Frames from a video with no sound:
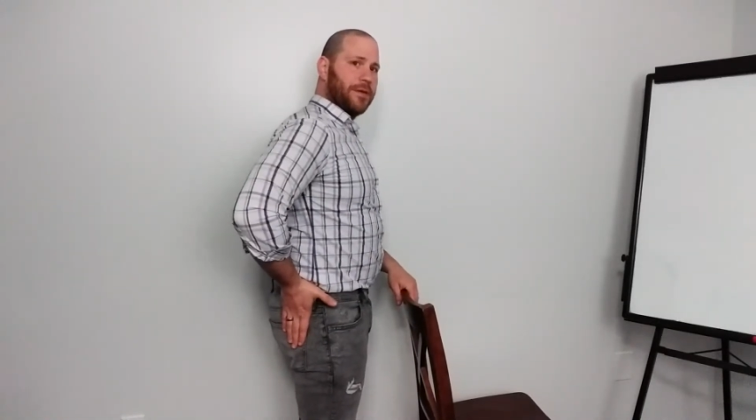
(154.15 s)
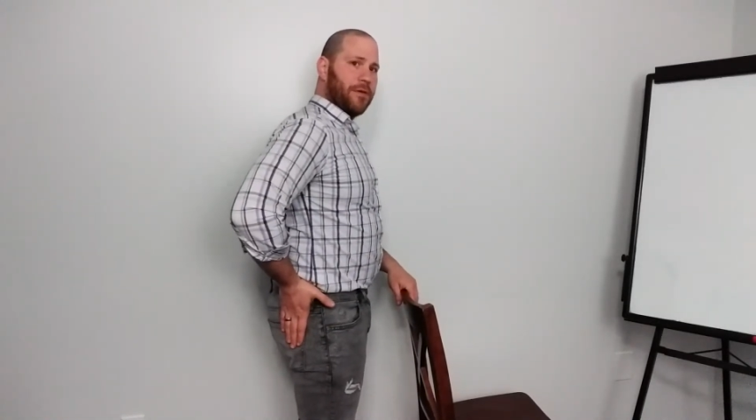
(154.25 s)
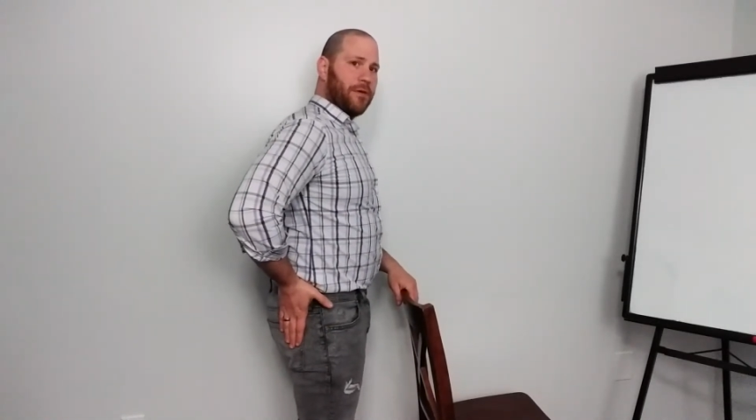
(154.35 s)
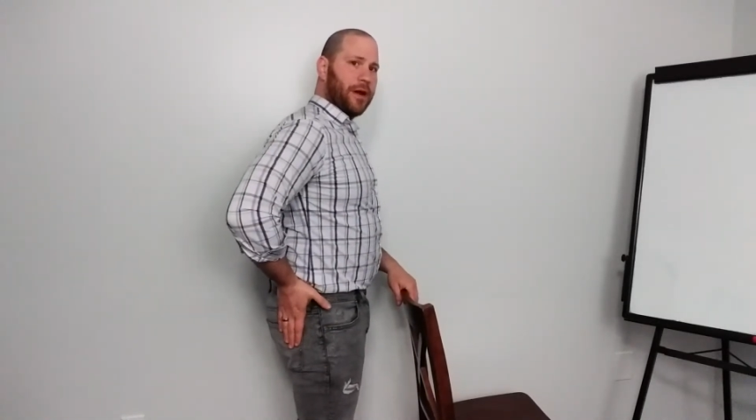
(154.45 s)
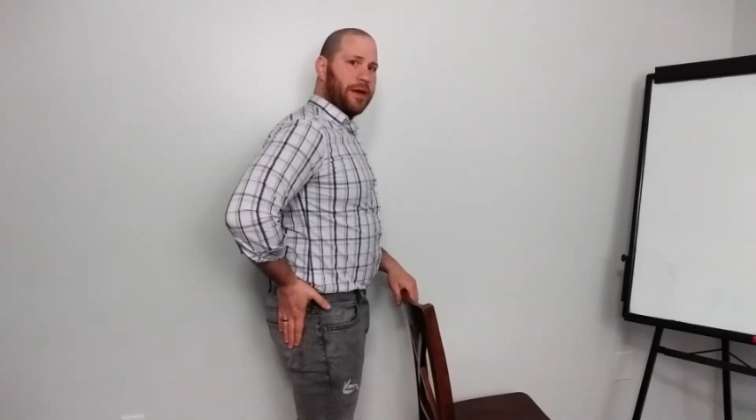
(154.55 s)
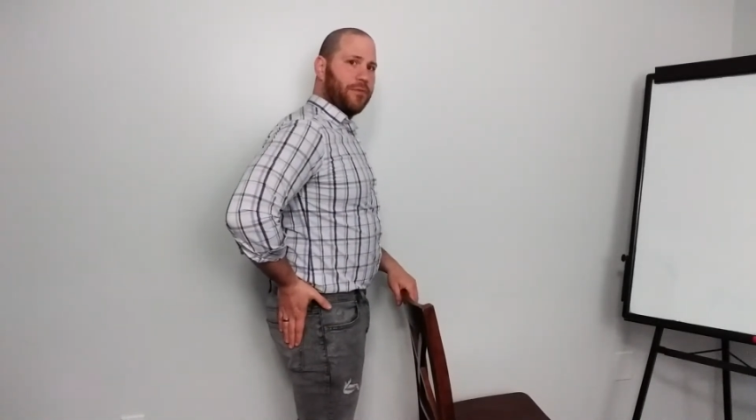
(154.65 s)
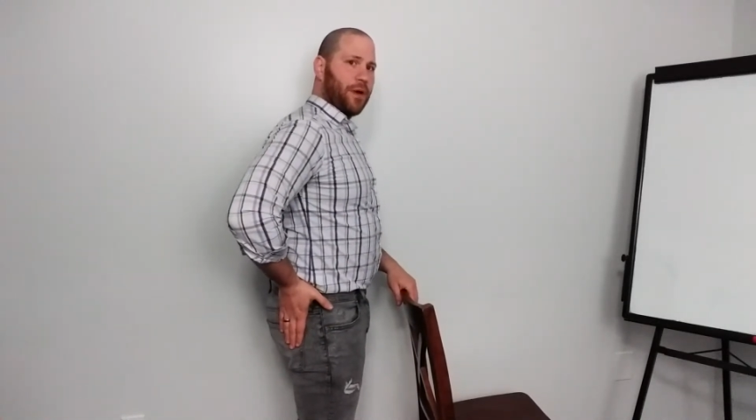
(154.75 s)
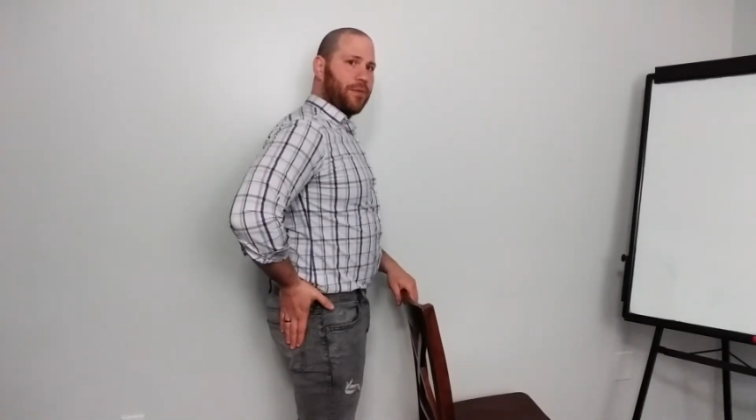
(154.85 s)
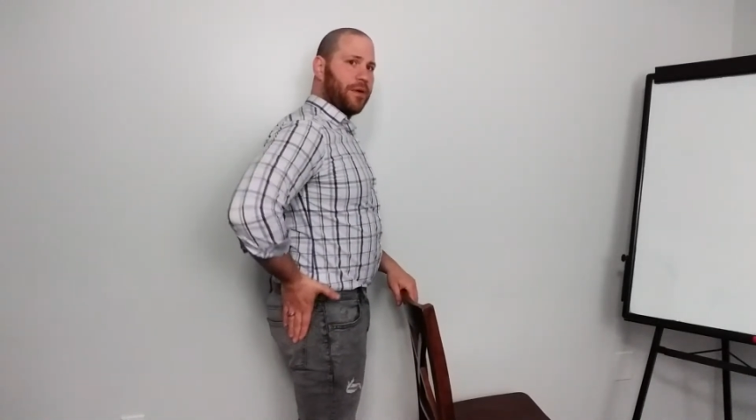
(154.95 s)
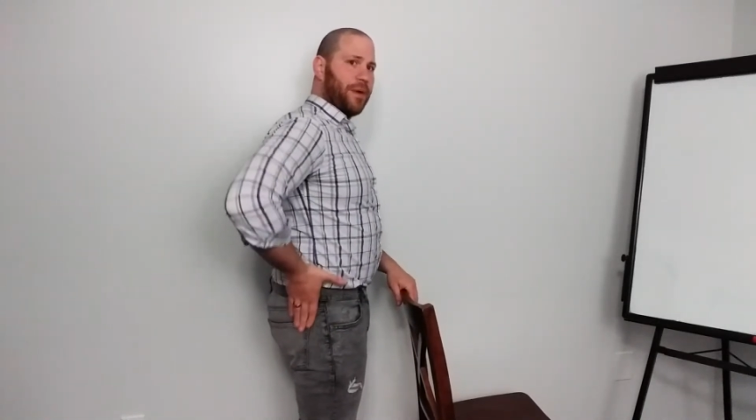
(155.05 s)
right
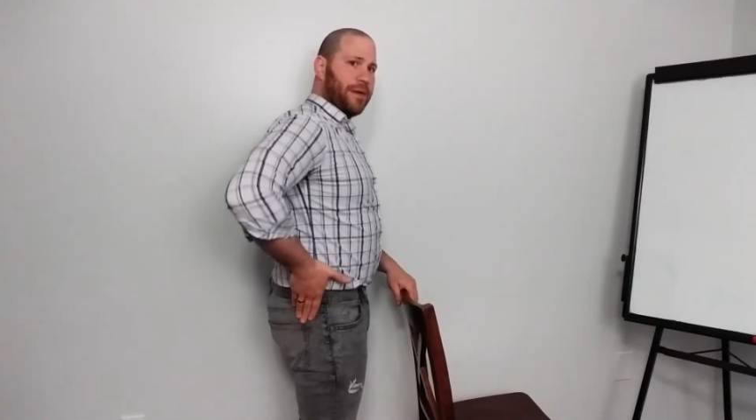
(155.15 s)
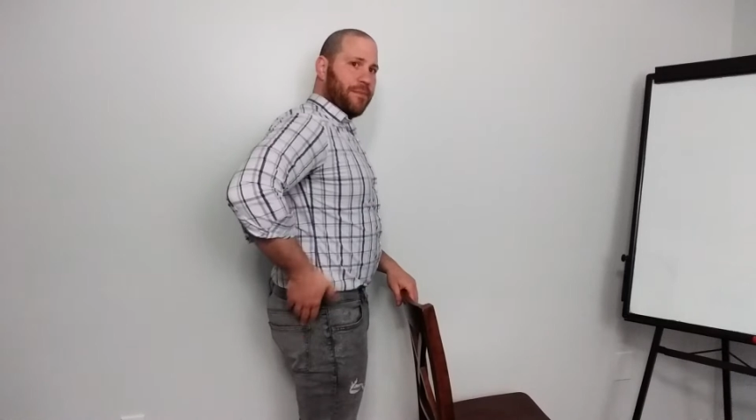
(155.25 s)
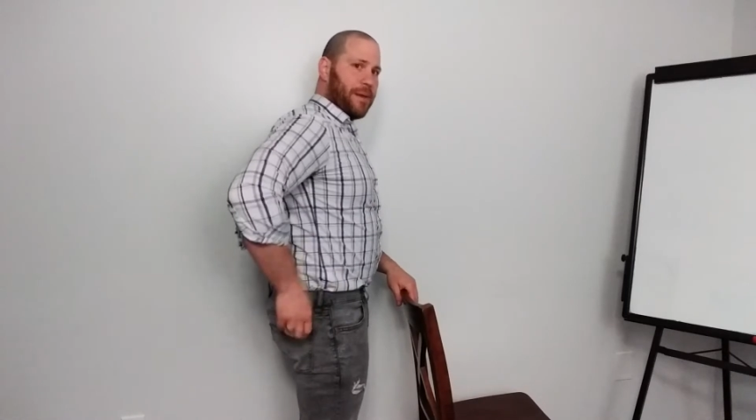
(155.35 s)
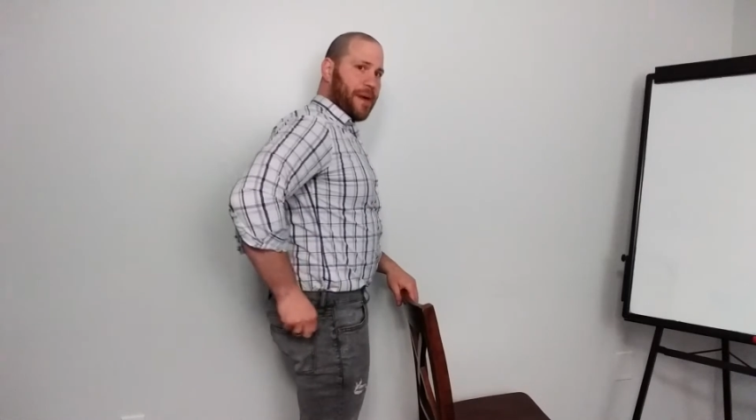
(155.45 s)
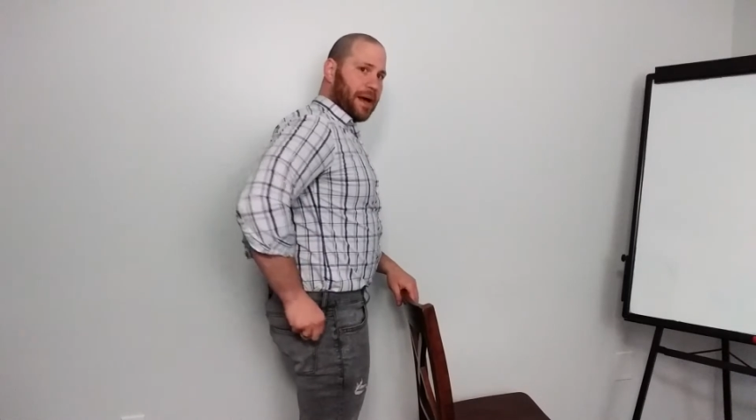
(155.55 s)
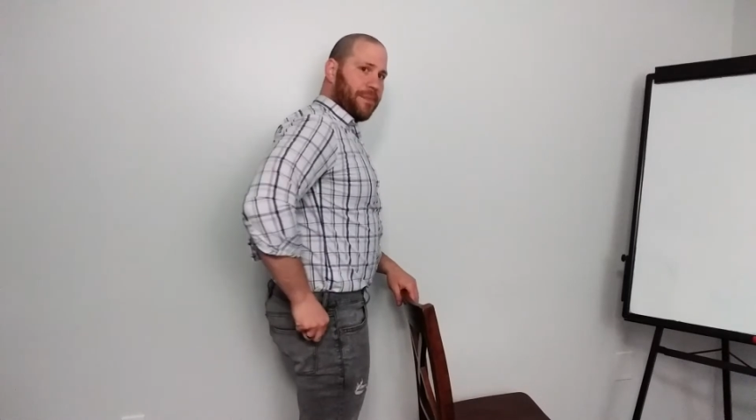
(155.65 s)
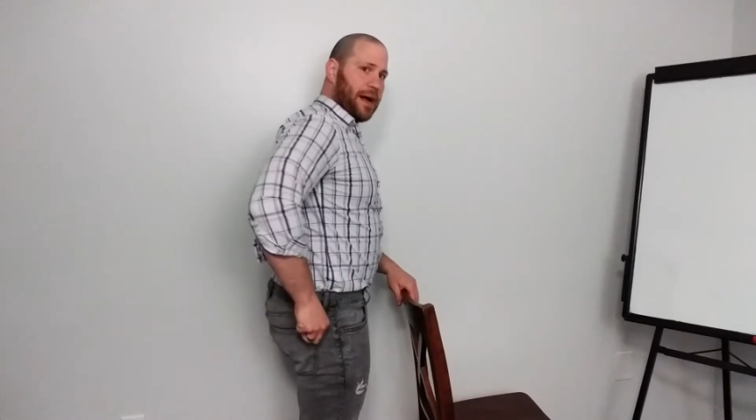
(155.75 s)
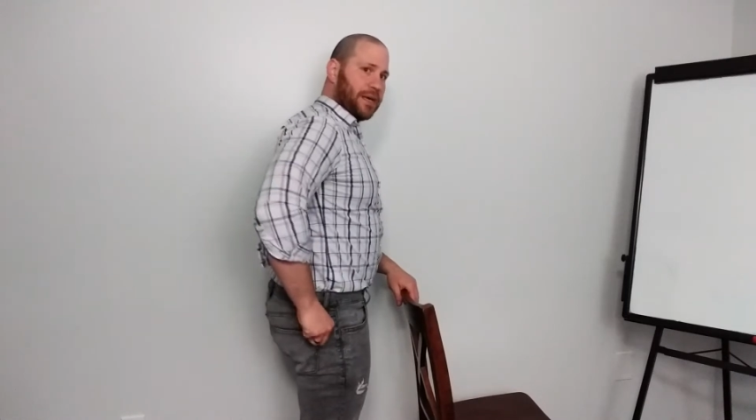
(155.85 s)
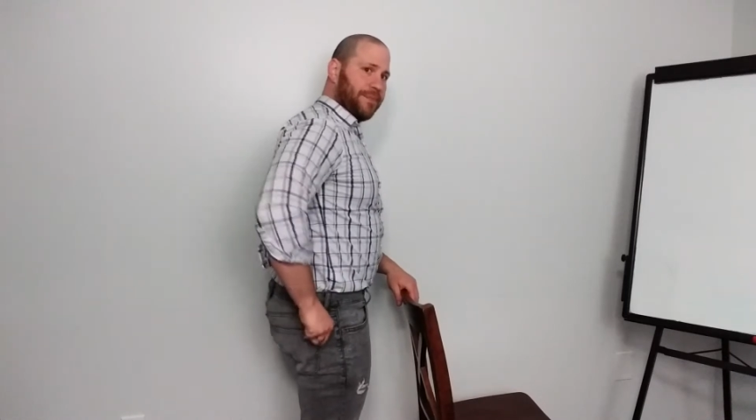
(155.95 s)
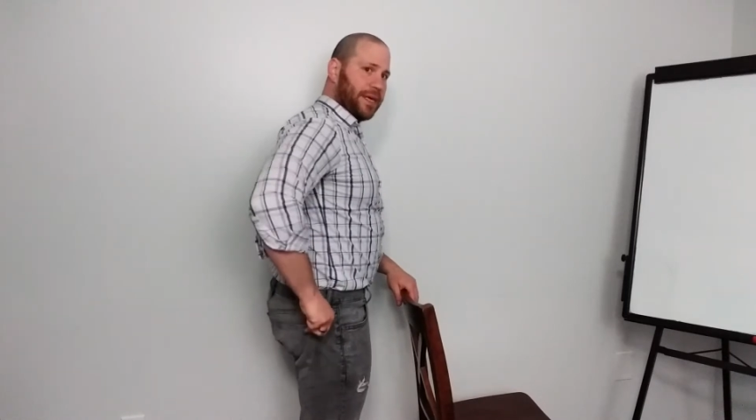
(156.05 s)
where my back
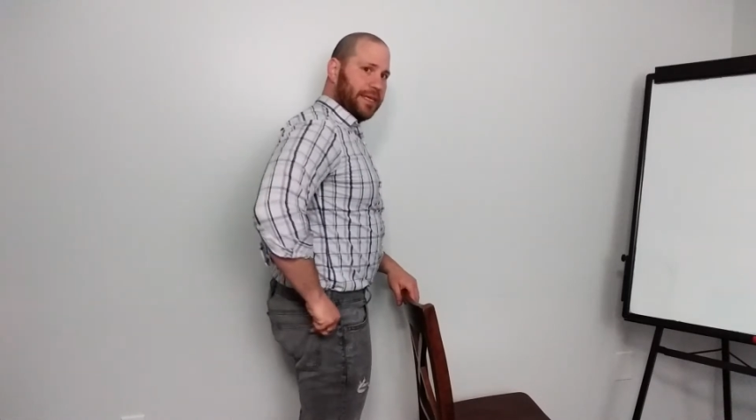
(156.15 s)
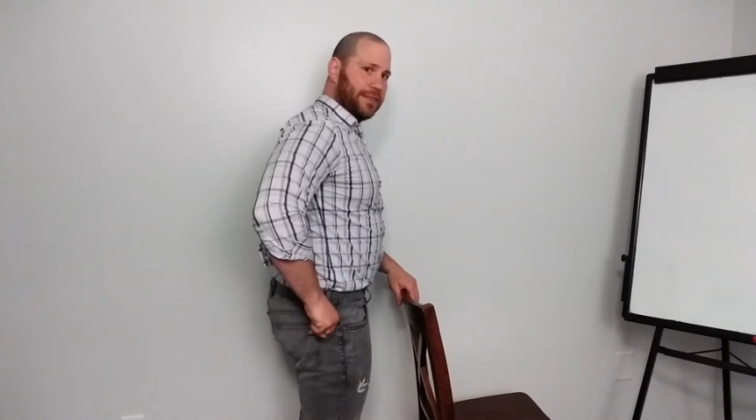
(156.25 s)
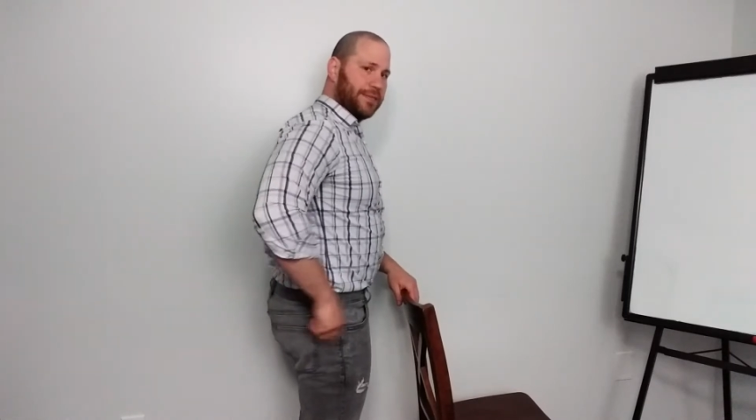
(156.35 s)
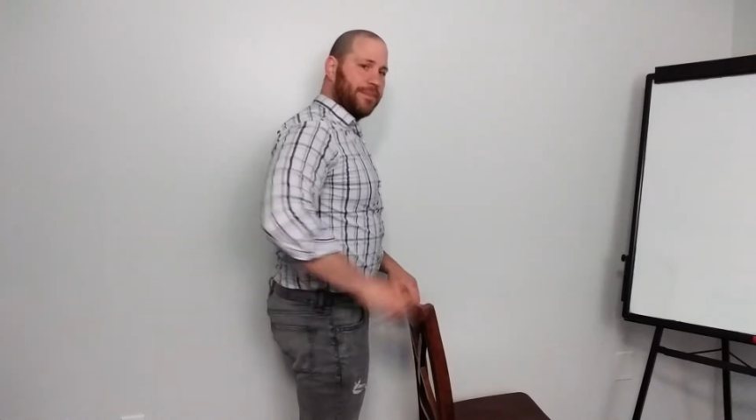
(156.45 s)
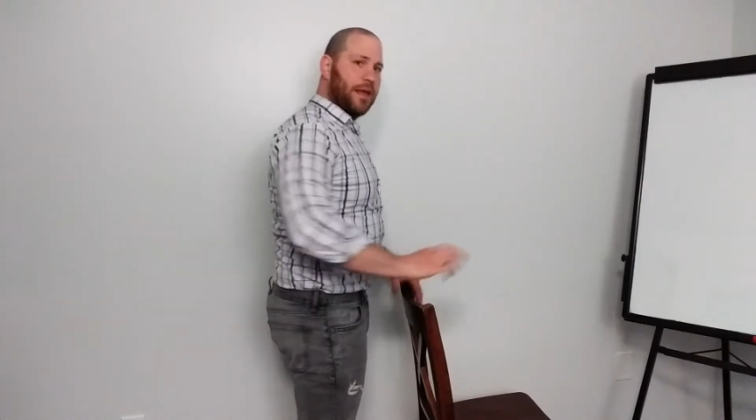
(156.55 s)
pocket begins.